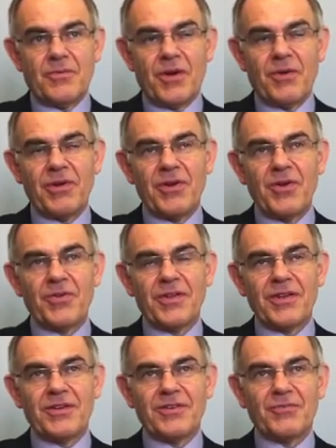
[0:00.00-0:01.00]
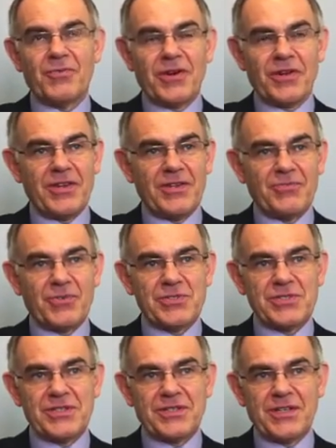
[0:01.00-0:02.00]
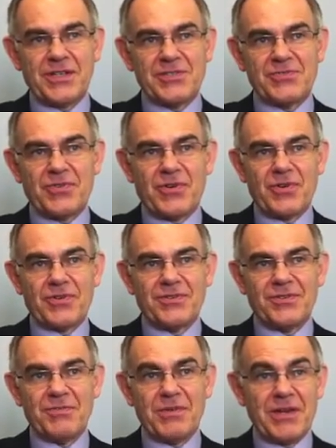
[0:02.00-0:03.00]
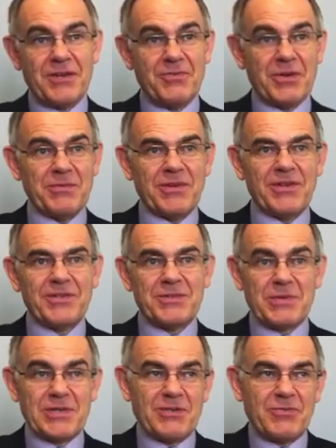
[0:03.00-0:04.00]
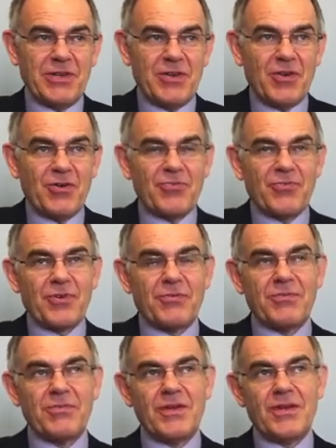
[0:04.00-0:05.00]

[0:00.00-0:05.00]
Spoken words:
Well, we know that one of the unfortunate things for many women, we know from